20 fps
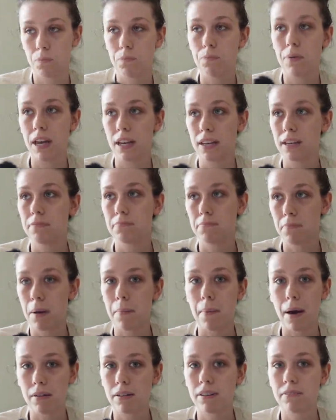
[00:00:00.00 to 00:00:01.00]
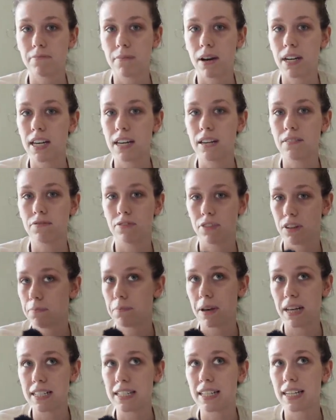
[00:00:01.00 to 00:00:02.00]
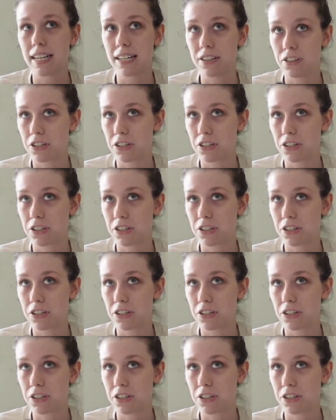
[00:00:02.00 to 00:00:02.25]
big amount of money for basically